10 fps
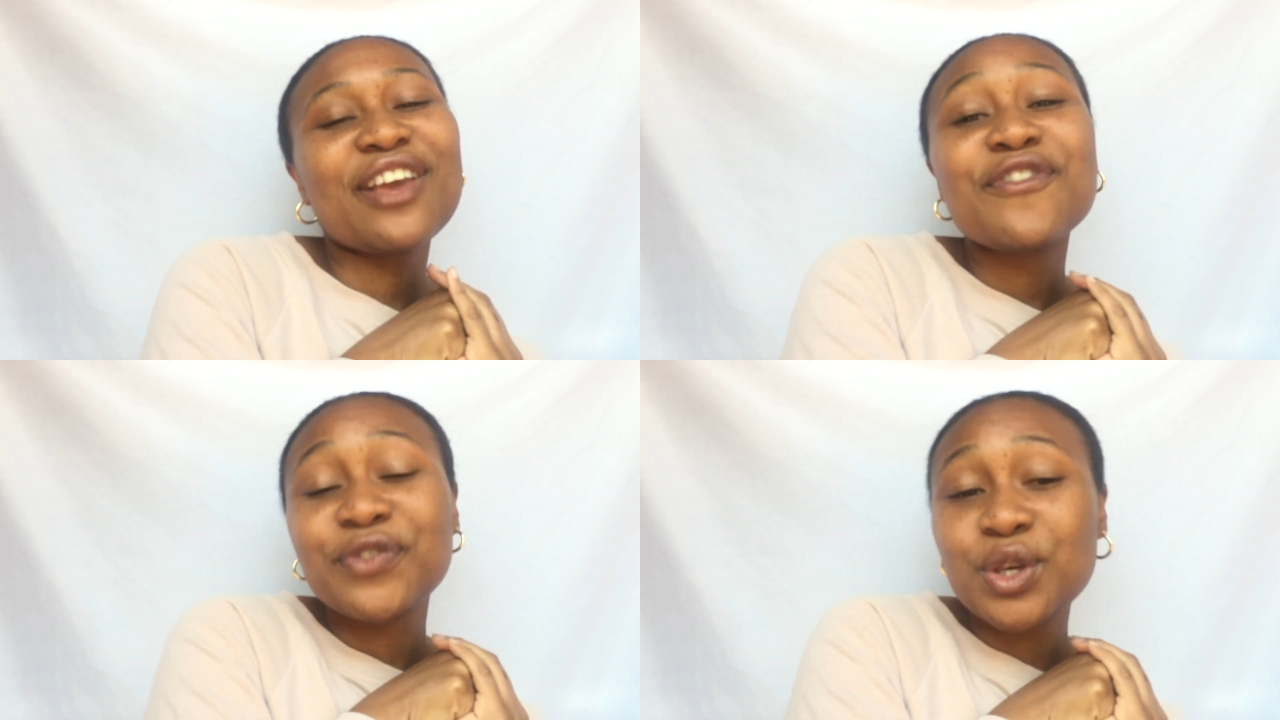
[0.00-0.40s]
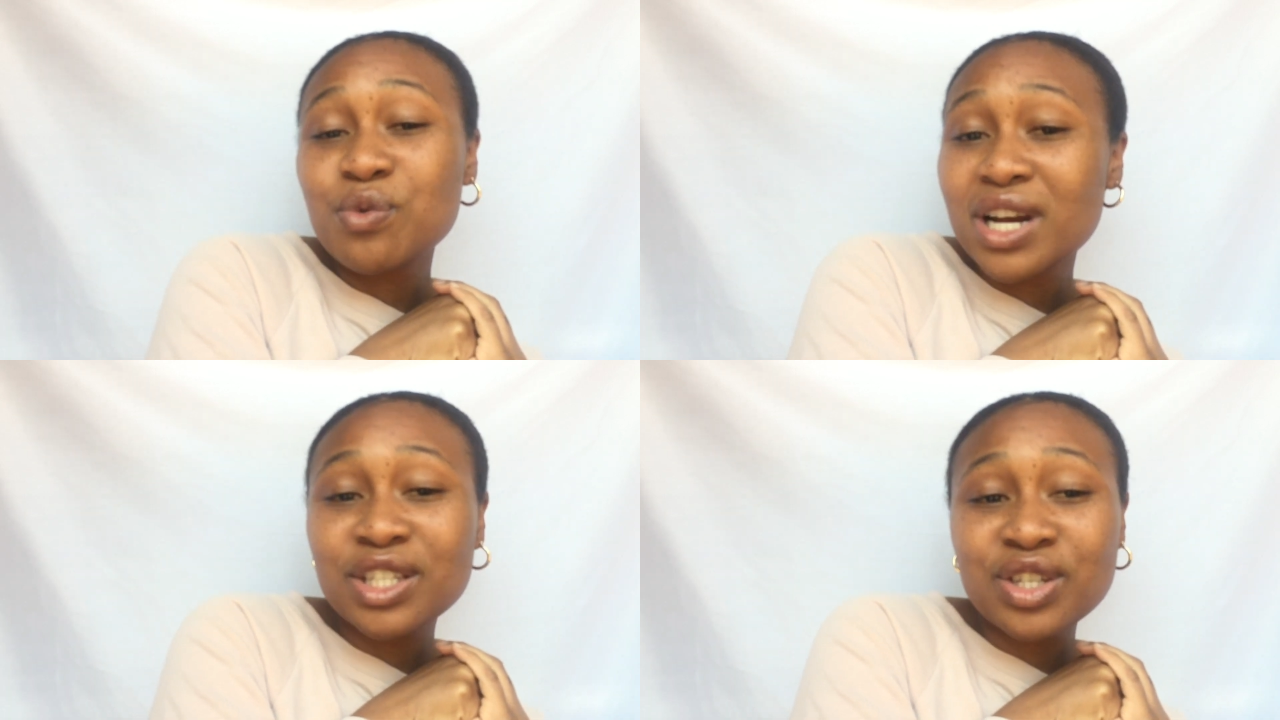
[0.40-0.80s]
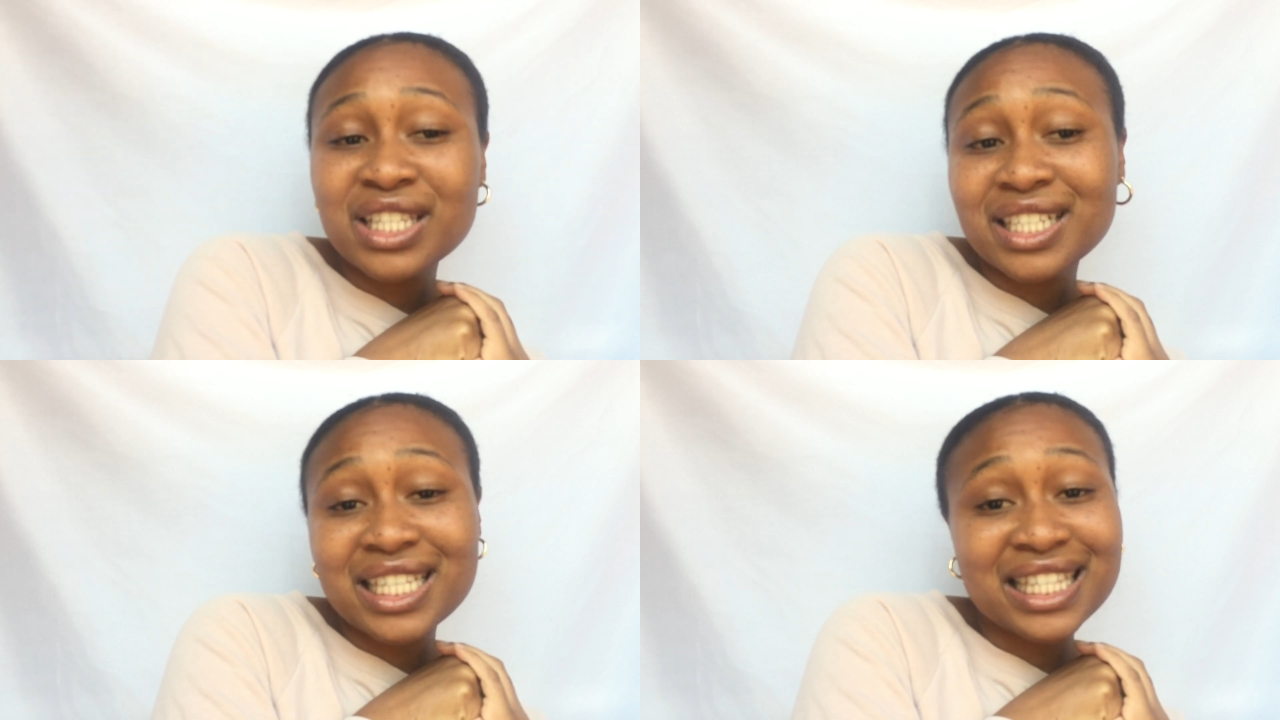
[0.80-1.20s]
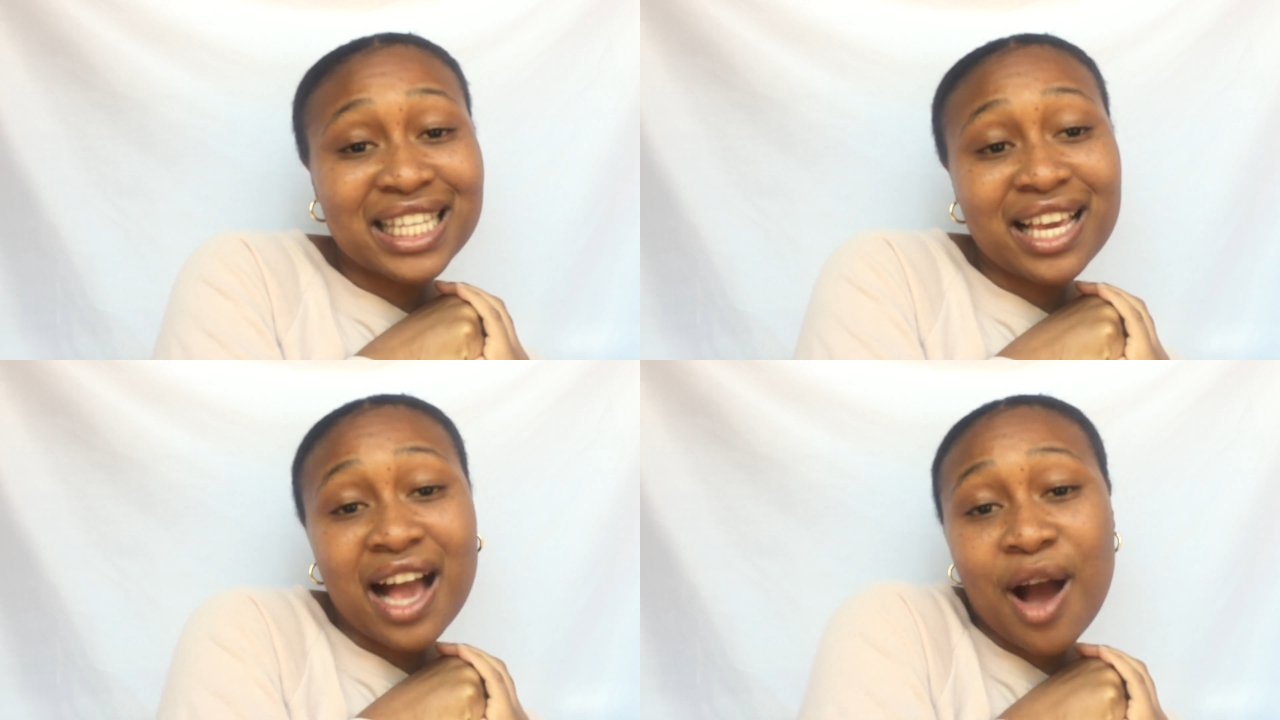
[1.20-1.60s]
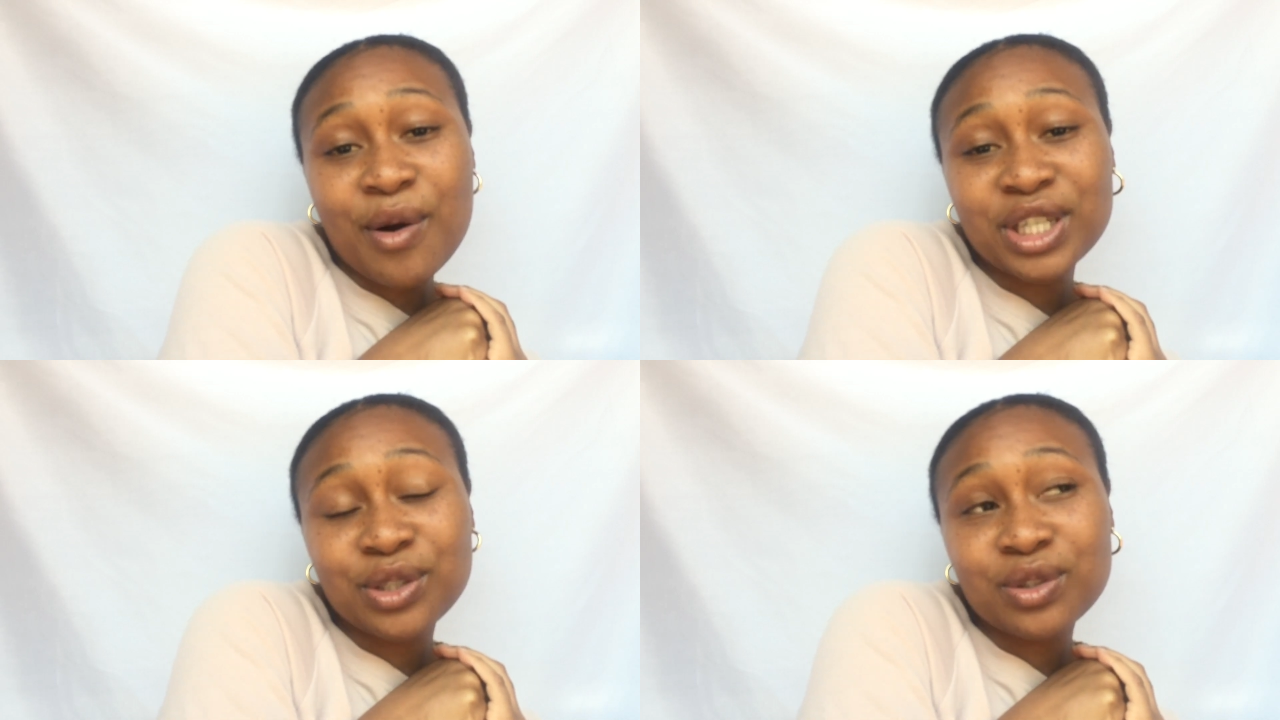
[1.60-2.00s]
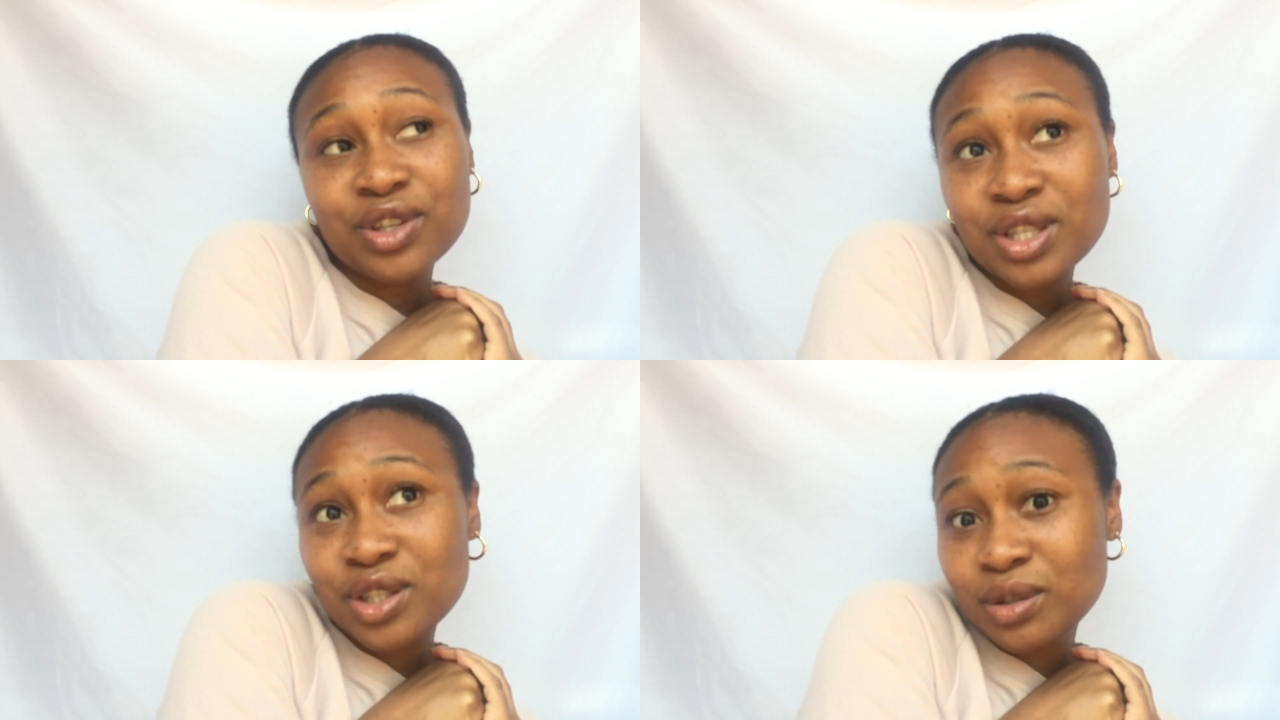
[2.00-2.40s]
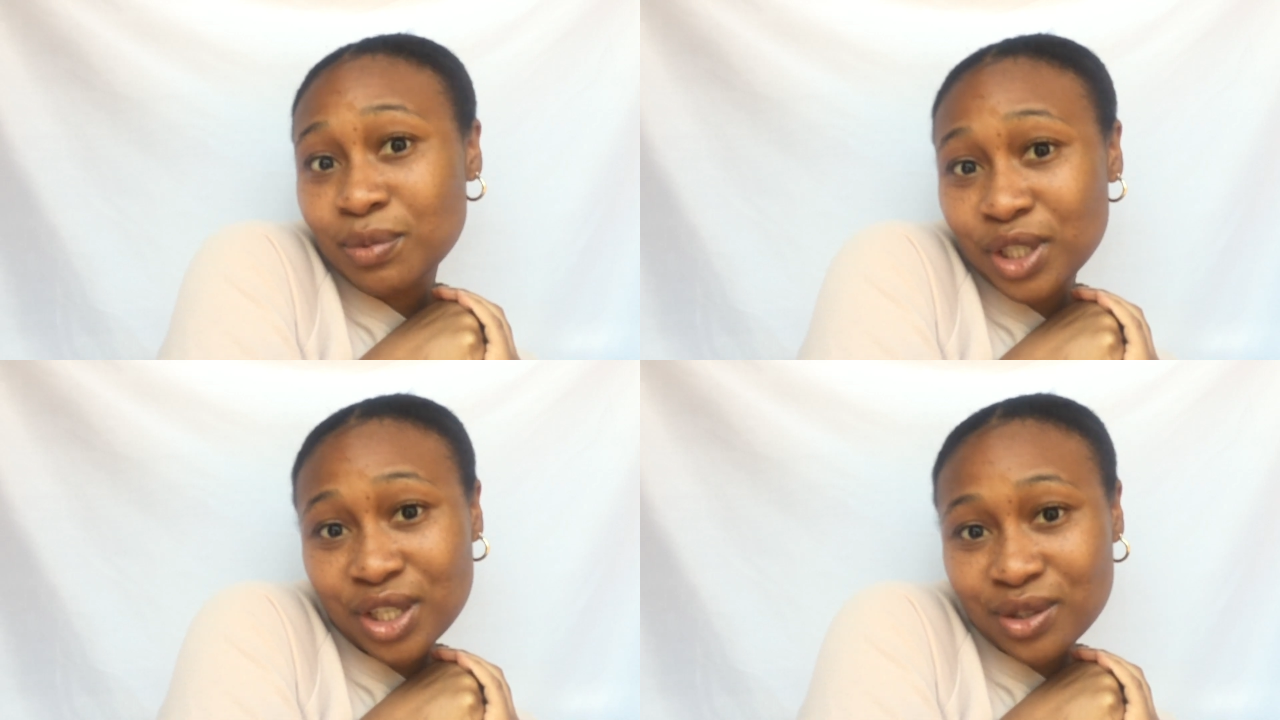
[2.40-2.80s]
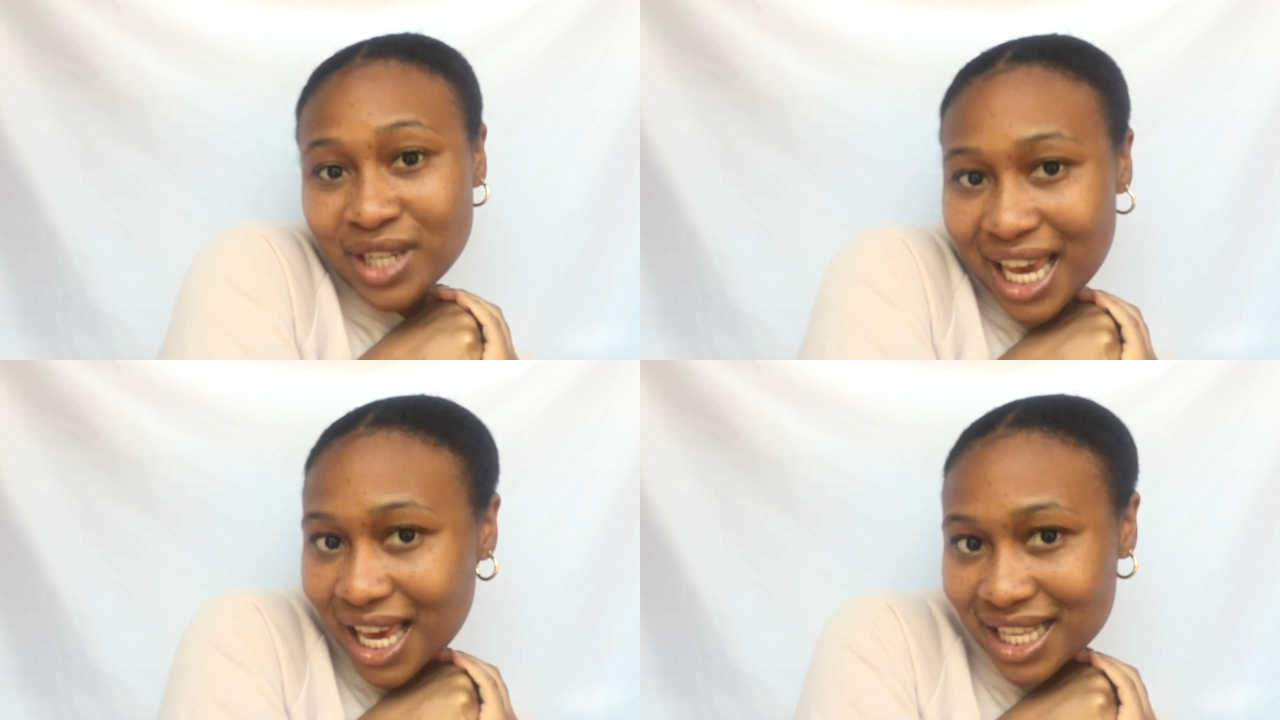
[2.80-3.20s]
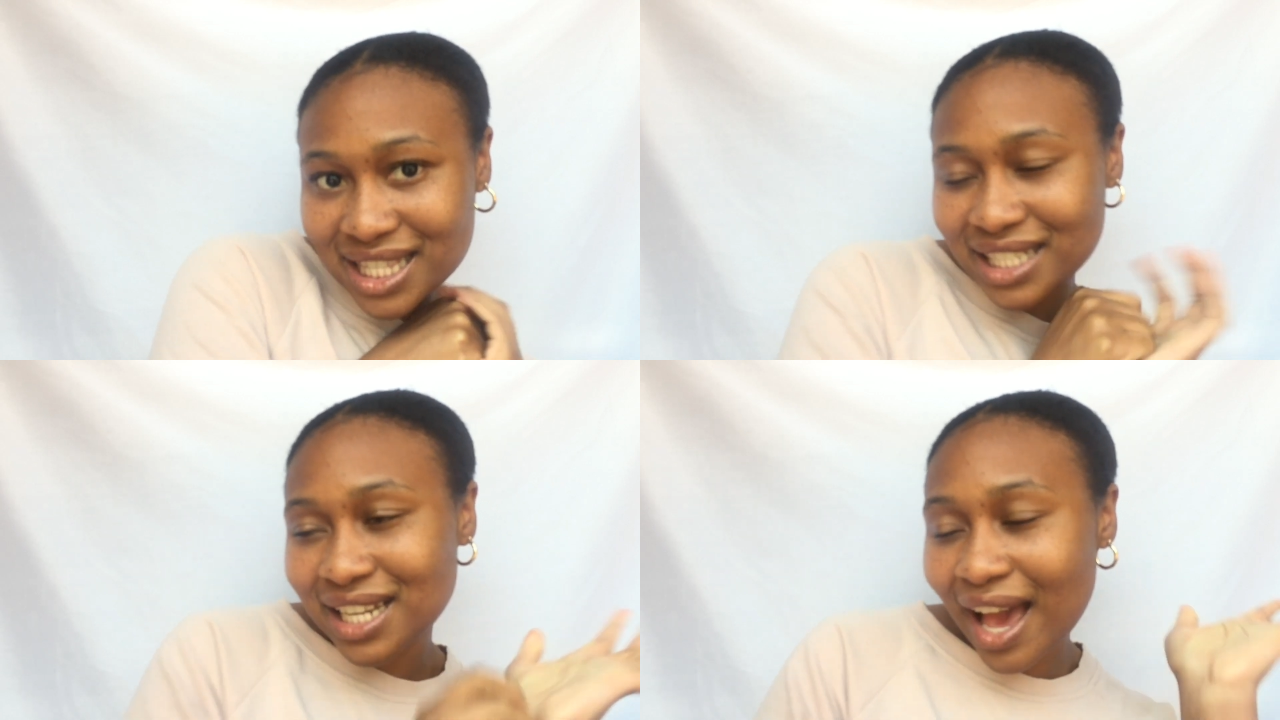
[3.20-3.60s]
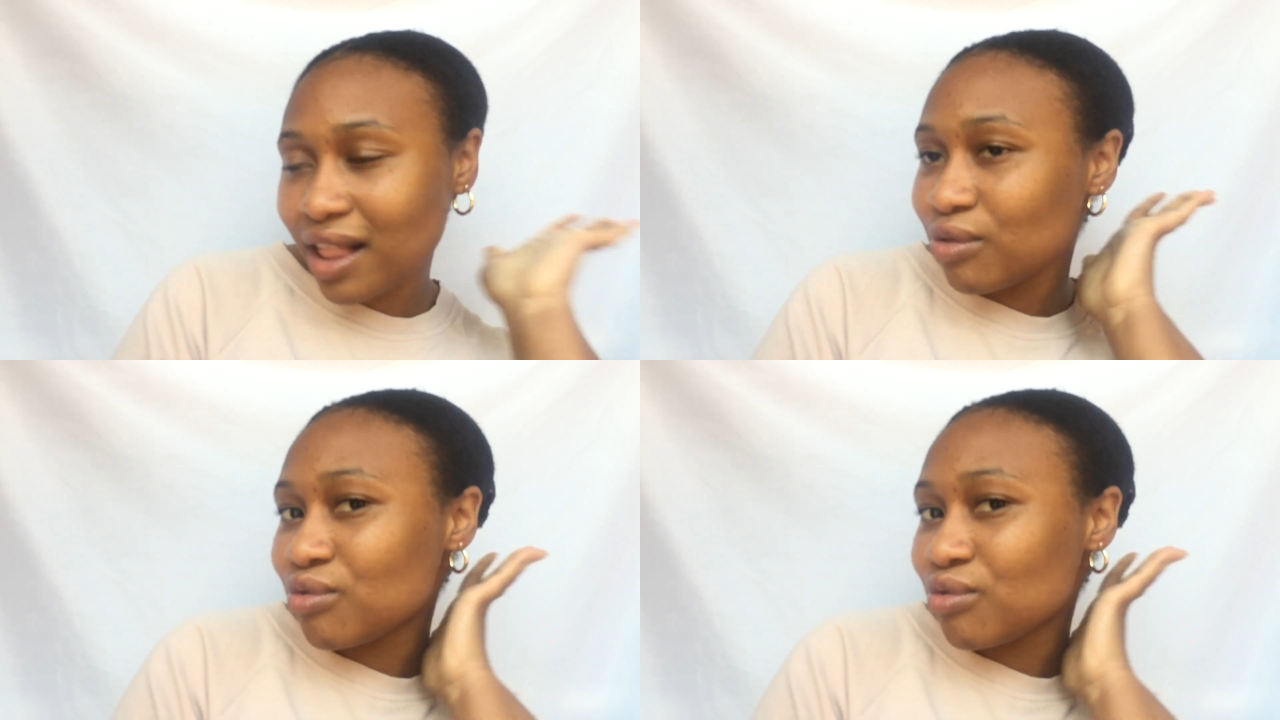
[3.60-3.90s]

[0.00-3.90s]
if you are interested in seeing how I do this super cute hairstyle